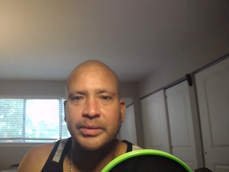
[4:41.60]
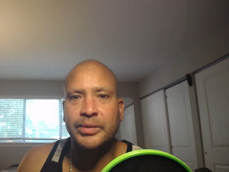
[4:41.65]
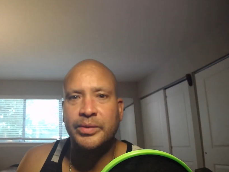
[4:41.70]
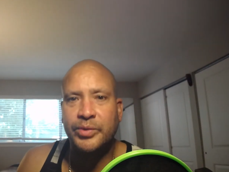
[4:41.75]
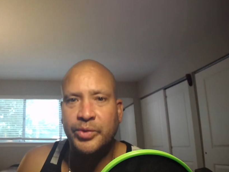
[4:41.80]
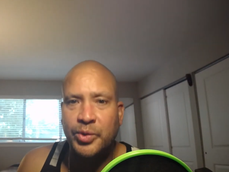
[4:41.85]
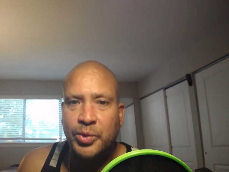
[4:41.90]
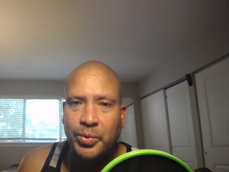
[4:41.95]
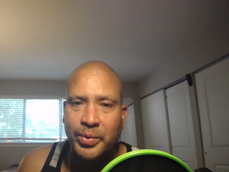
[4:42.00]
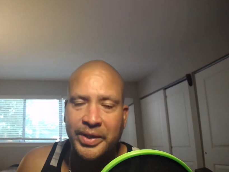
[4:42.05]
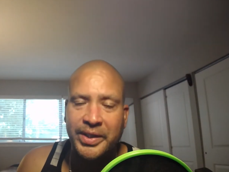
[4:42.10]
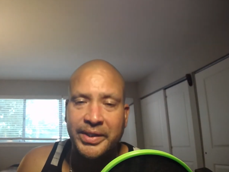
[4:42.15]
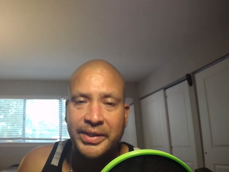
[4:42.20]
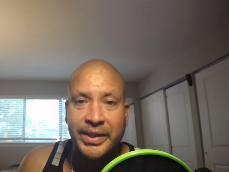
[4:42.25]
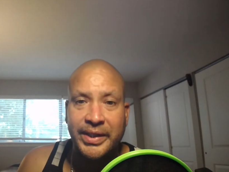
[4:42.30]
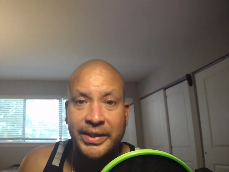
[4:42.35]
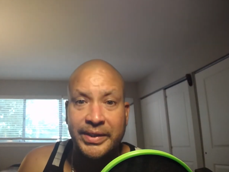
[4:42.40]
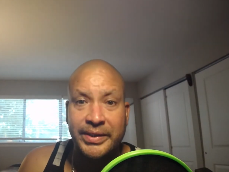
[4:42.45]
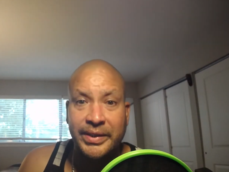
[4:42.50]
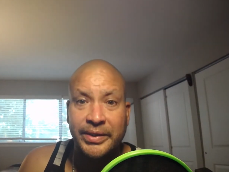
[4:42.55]
do what he
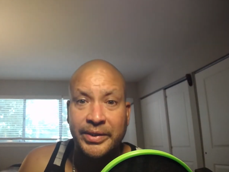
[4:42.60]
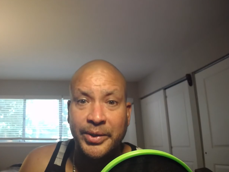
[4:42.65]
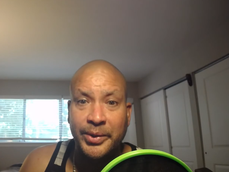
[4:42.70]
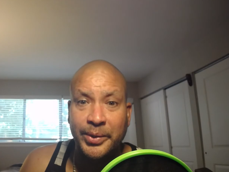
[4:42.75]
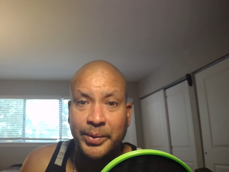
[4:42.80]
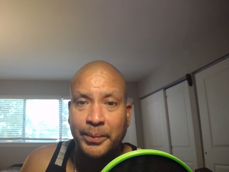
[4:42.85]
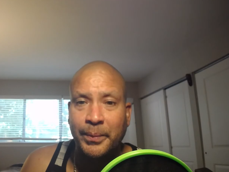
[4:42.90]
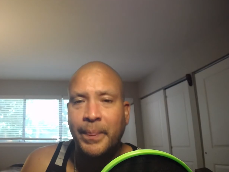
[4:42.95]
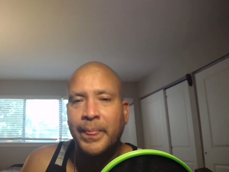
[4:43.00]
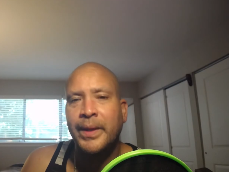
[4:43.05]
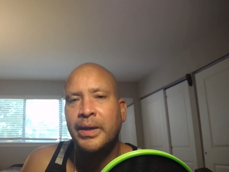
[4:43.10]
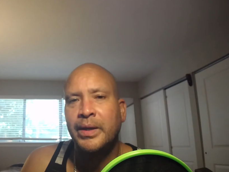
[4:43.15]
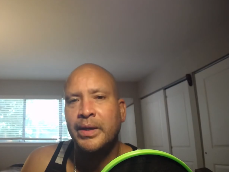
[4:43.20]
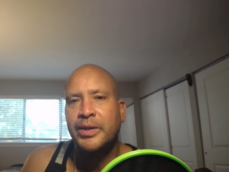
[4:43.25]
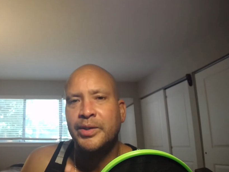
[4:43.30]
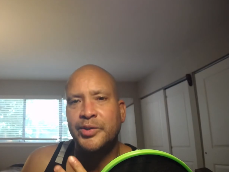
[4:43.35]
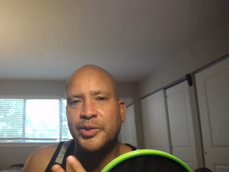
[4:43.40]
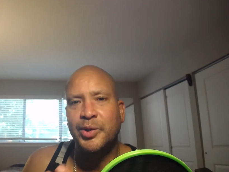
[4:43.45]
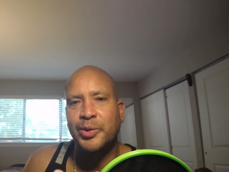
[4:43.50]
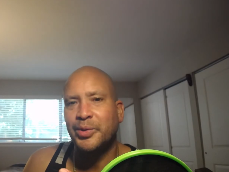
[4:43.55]
needs to do.
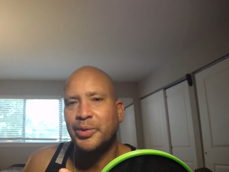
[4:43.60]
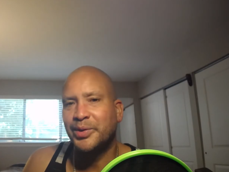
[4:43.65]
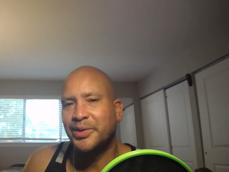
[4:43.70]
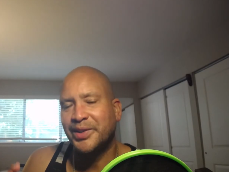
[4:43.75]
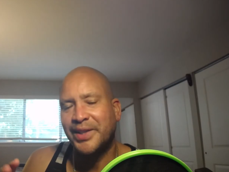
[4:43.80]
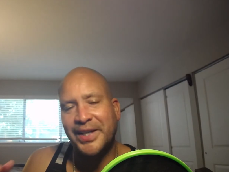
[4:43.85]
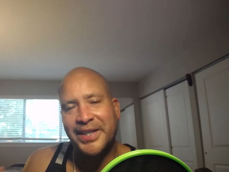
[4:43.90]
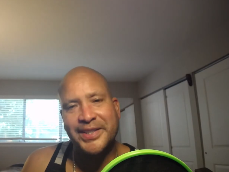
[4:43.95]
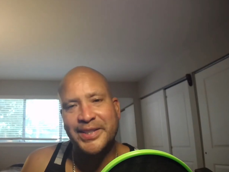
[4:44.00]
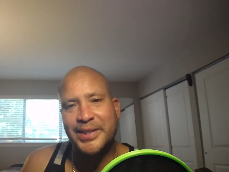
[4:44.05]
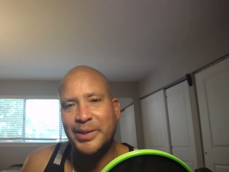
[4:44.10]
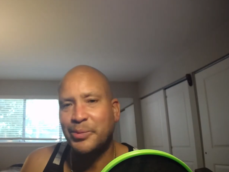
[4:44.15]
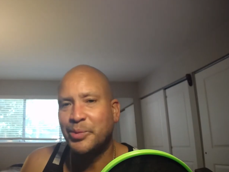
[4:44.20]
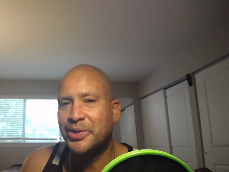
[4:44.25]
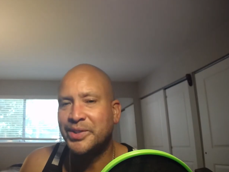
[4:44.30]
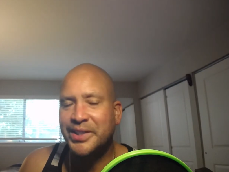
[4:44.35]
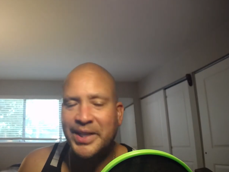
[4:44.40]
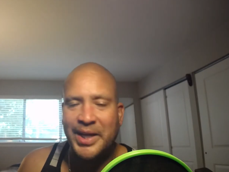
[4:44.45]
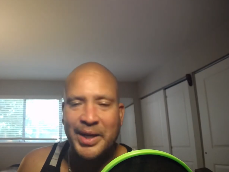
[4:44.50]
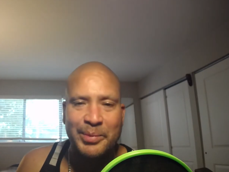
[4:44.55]
So like I said,
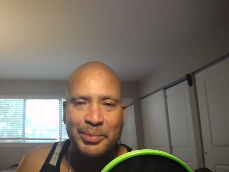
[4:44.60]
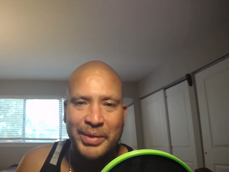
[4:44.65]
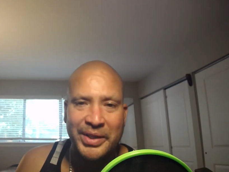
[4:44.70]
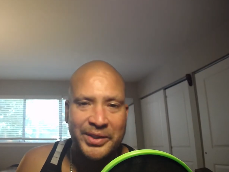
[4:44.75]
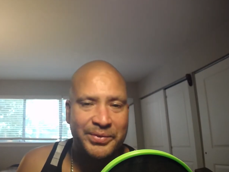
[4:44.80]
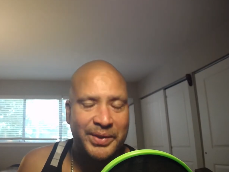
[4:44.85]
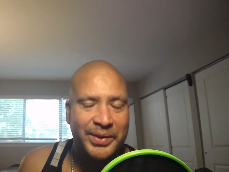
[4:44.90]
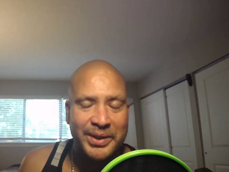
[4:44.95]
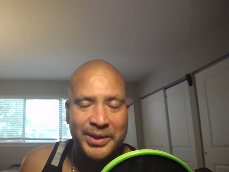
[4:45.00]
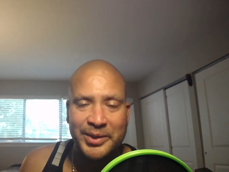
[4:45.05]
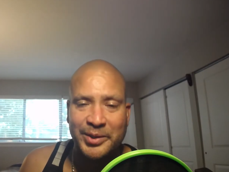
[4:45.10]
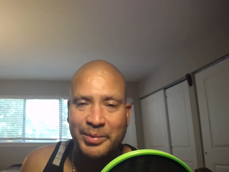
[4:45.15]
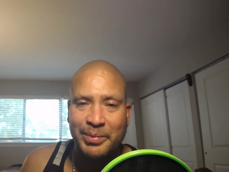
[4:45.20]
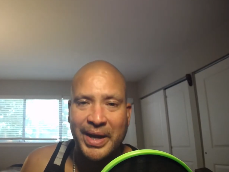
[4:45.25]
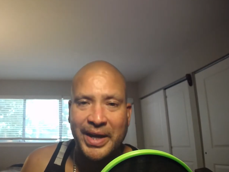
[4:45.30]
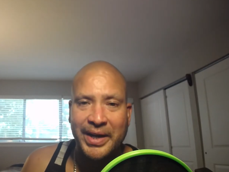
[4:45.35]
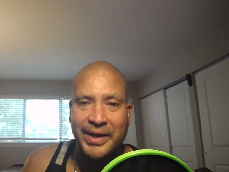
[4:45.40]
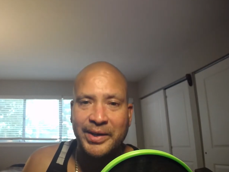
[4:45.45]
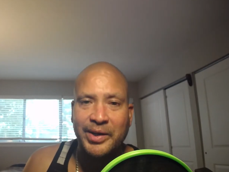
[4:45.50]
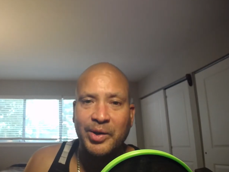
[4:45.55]
once again, mixed feelings
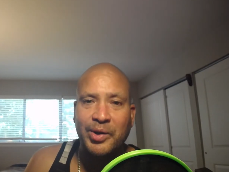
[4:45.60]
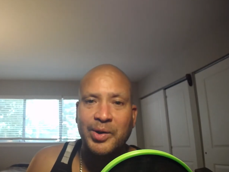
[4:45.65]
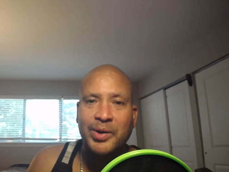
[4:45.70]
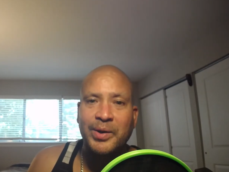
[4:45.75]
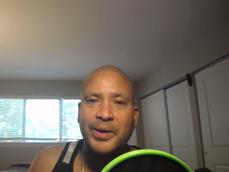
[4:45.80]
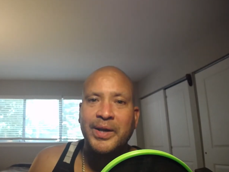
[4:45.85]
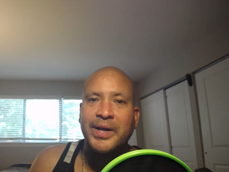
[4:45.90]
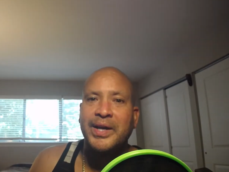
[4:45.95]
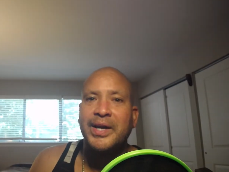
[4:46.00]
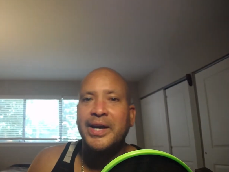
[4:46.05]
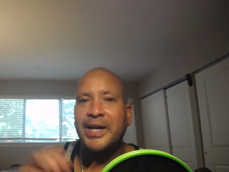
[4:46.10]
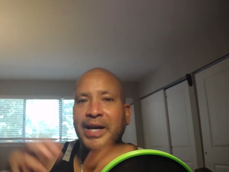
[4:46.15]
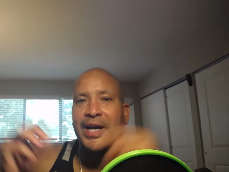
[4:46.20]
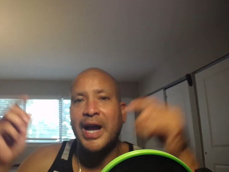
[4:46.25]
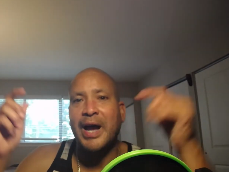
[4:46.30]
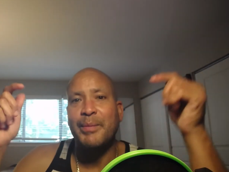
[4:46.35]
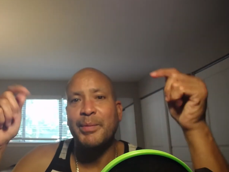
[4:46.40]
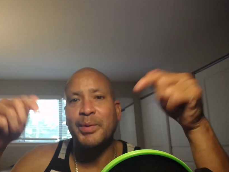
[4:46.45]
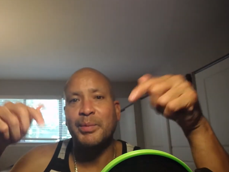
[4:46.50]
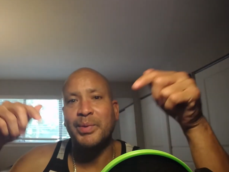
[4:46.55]
about it all.
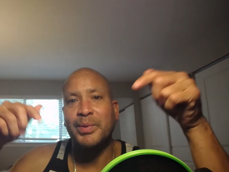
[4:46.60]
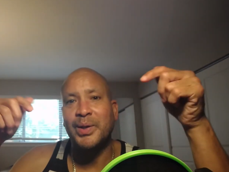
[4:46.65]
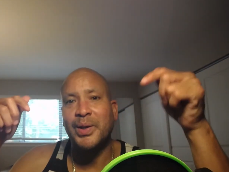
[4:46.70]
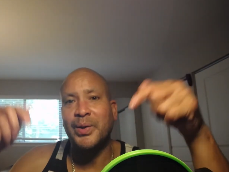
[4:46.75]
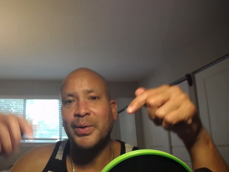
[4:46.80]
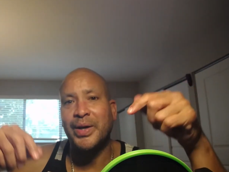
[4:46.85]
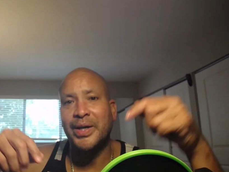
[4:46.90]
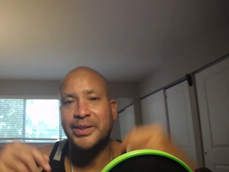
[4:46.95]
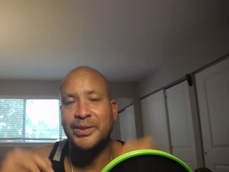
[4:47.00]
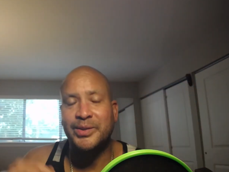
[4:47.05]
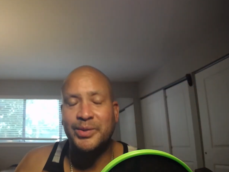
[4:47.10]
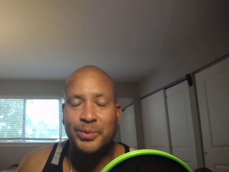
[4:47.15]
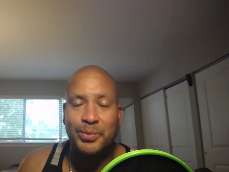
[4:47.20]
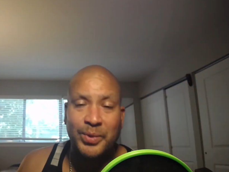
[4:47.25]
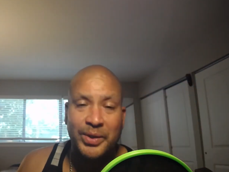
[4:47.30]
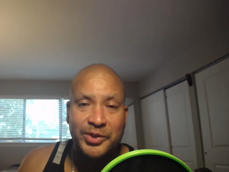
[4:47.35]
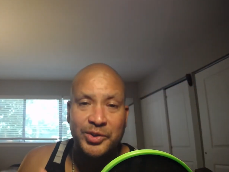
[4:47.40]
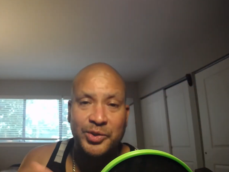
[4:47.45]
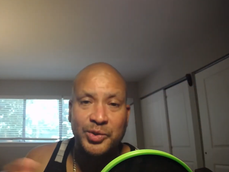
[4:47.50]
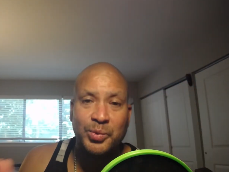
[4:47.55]
Comment below as to
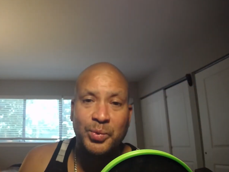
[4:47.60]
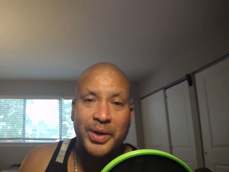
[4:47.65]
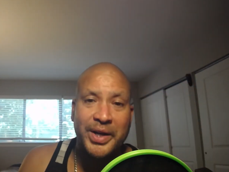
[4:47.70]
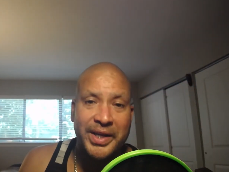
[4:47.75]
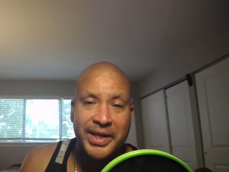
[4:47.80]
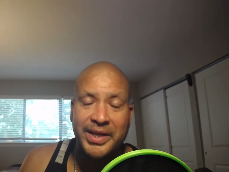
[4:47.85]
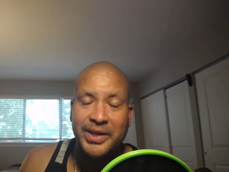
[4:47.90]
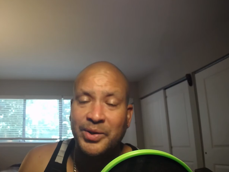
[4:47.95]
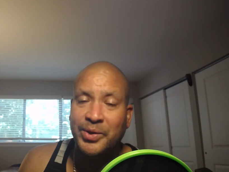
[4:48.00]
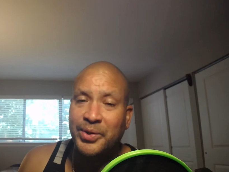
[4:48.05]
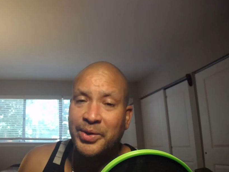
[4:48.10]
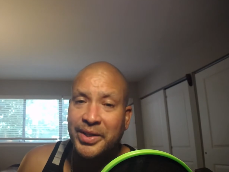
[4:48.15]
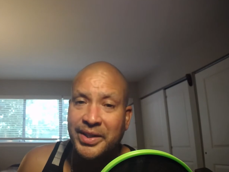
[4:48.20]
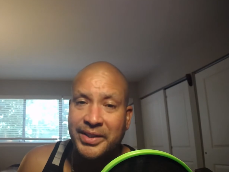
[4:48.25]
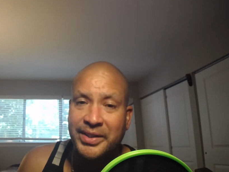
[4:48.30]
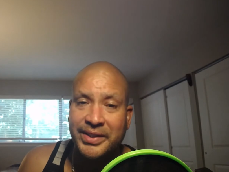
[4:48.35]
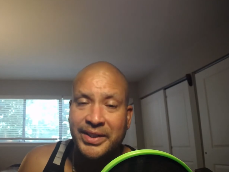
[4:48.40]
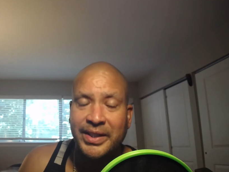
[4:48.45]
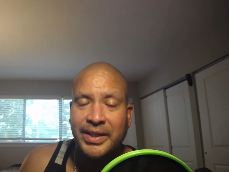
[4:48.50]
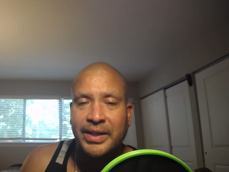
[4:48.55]
what you weigh in on
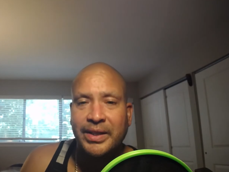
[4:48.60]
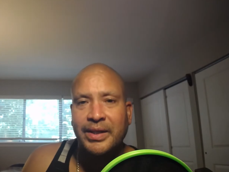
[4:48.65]
this.